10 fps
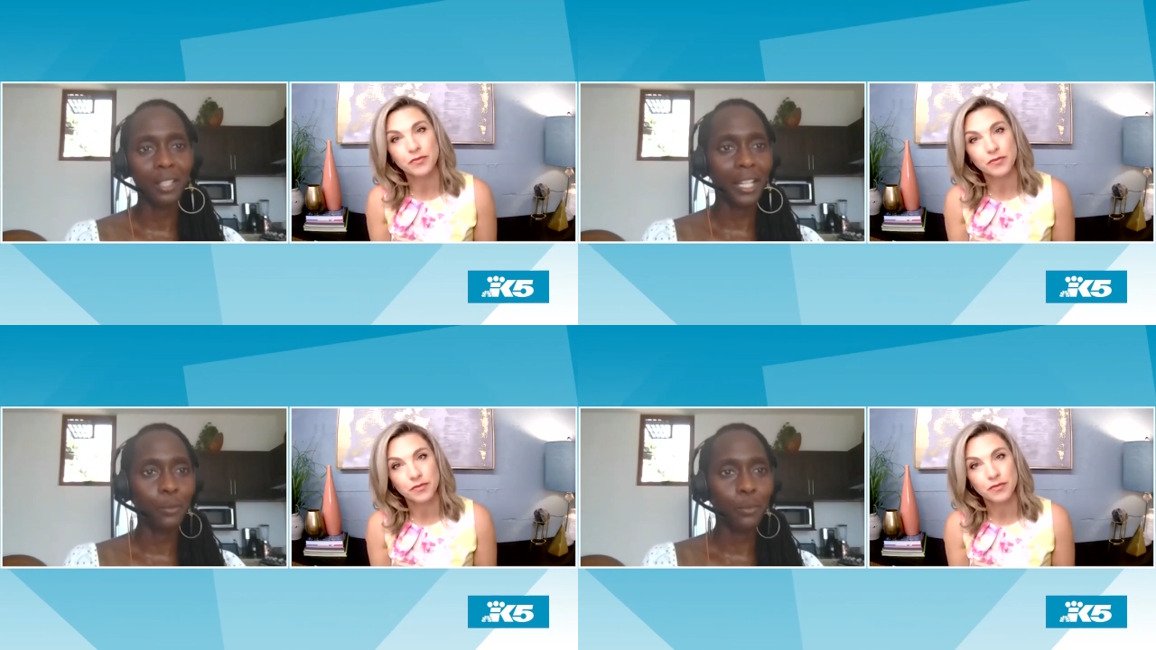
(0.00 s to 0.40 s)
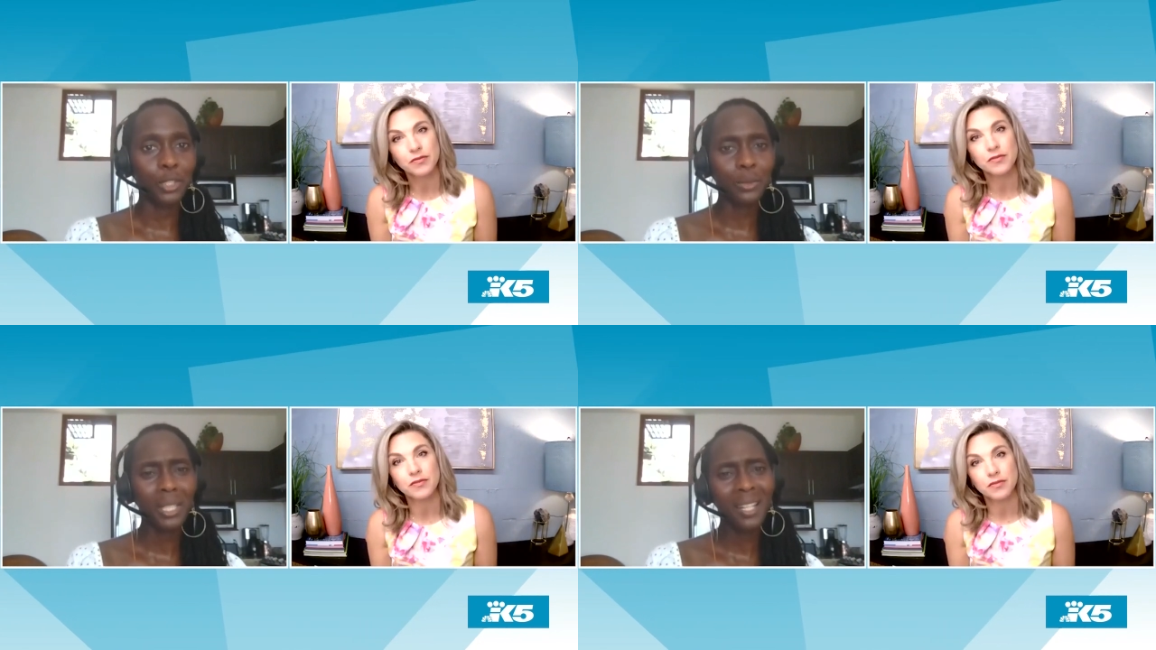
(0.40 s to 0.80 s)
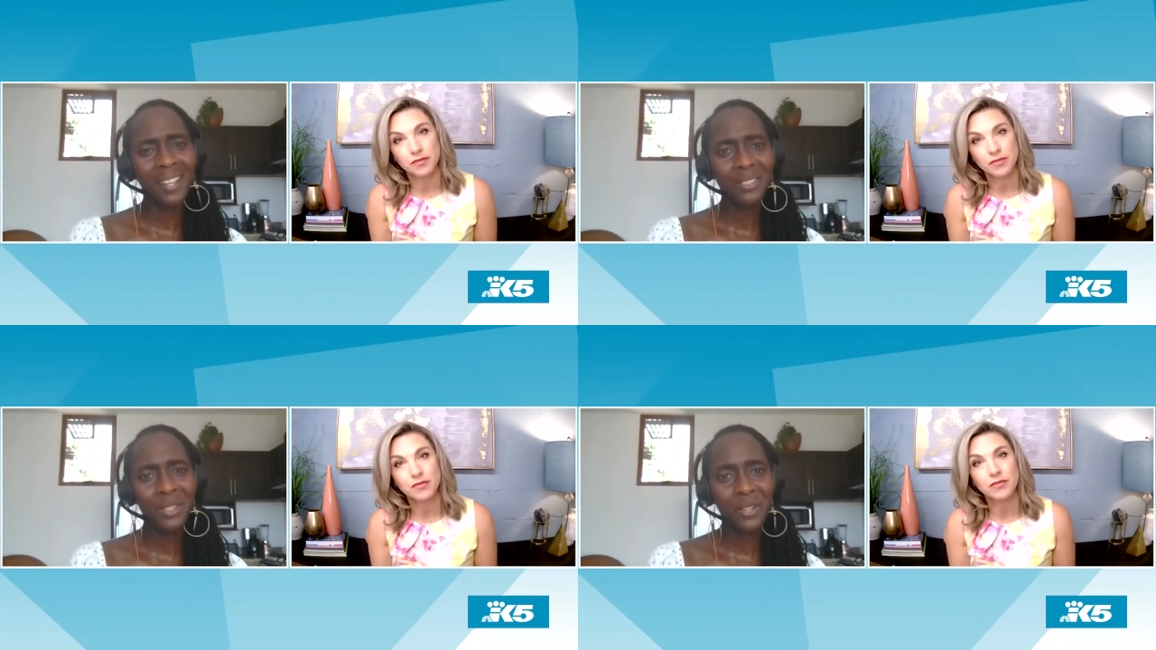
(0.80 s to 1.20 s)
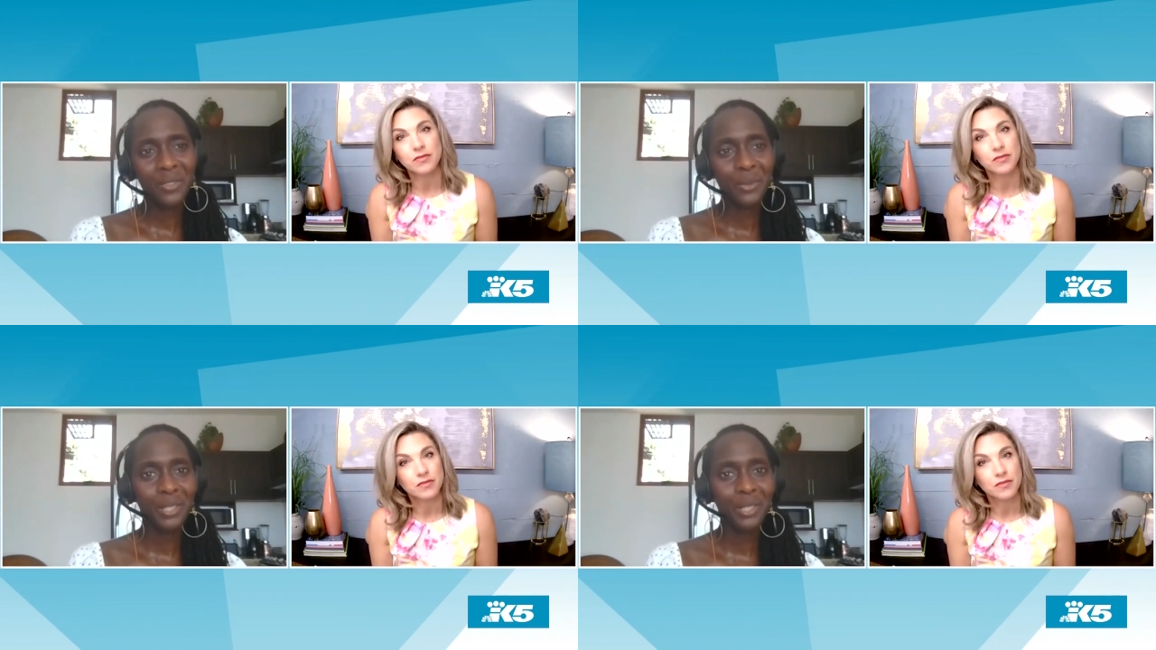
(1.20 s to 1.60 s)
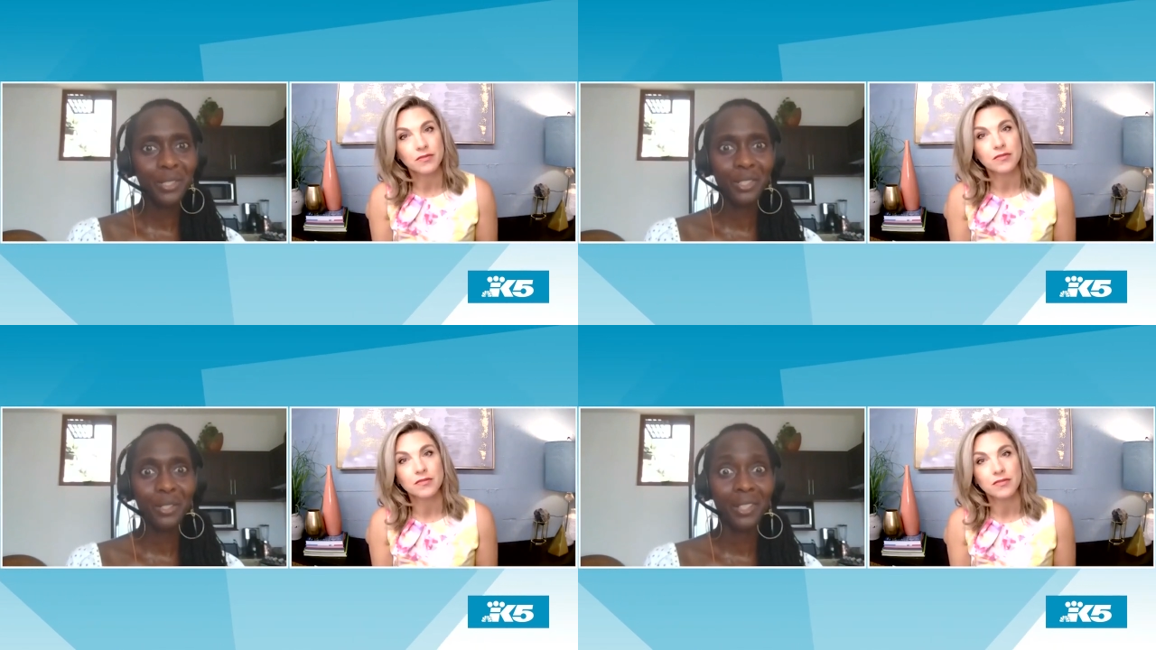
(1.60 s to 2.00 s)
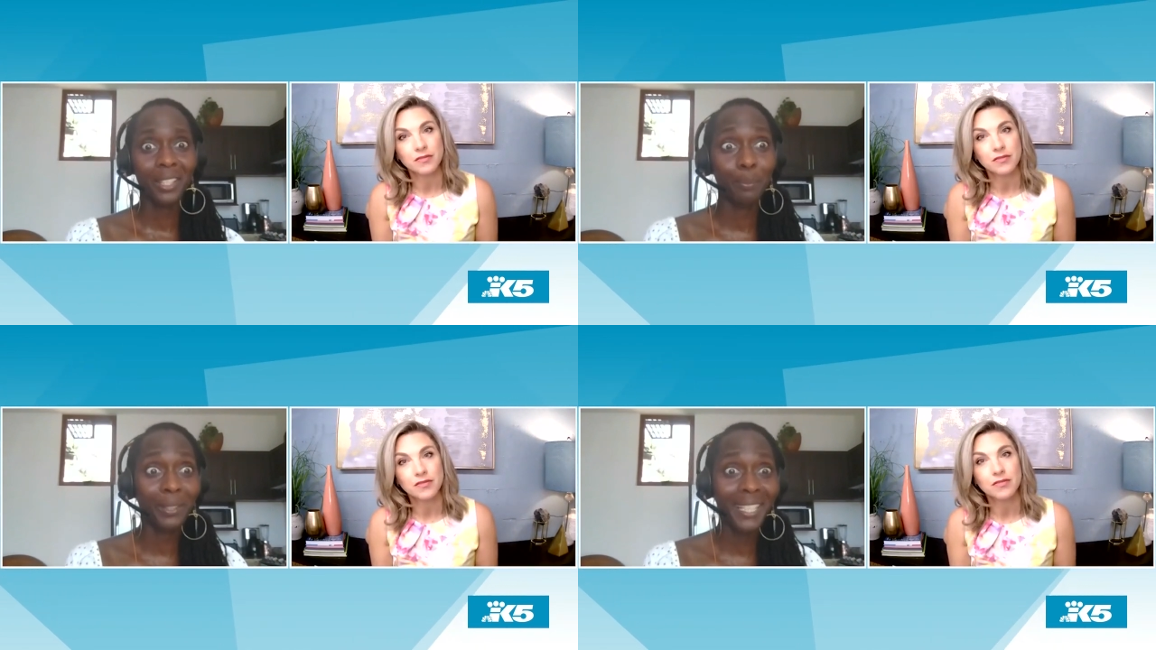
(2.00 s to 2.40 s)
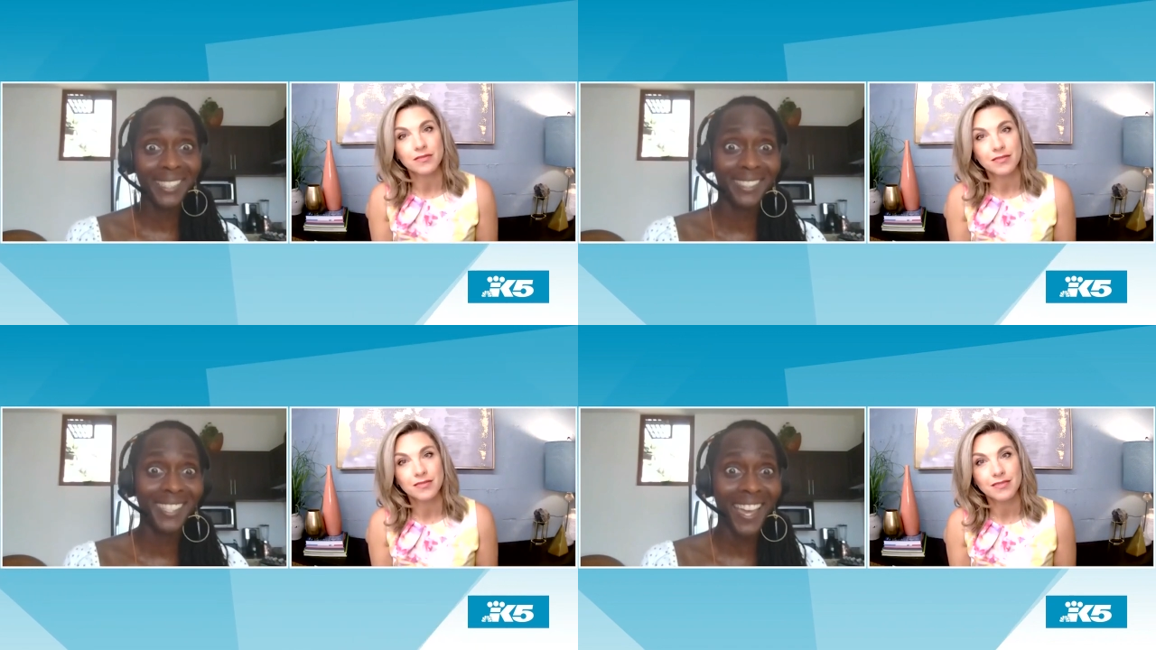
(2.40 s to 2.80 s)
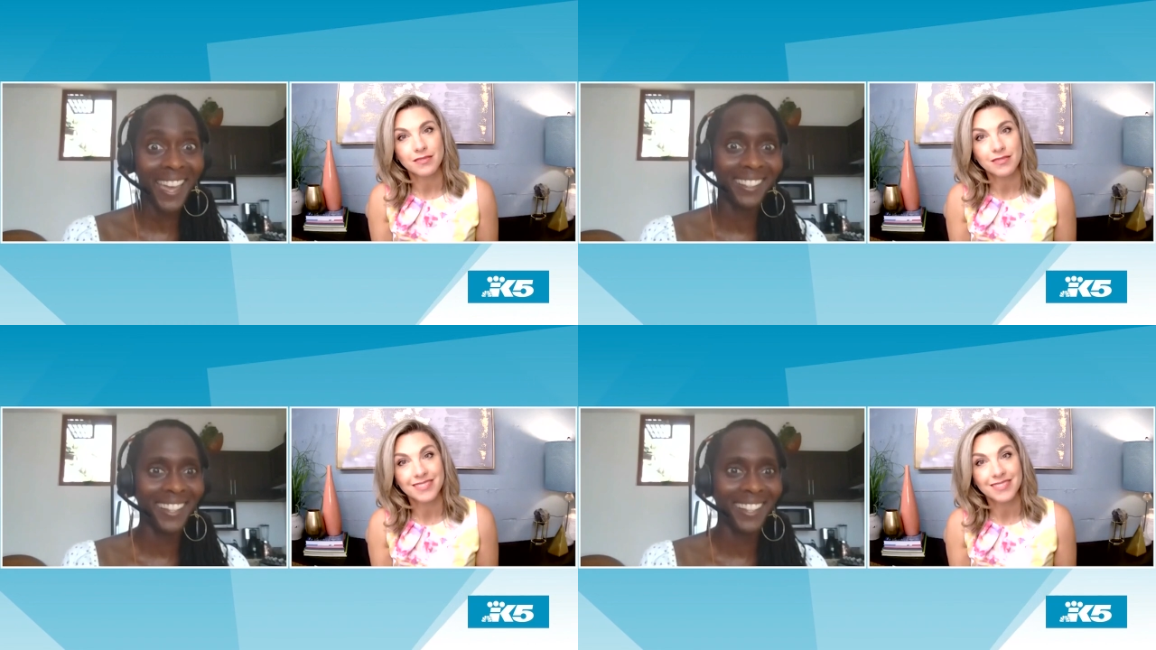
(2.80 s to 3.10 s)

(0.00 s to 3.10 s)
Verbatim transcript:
Speaker 1: like when she was like, I don't know if I want to do the show, like please stay,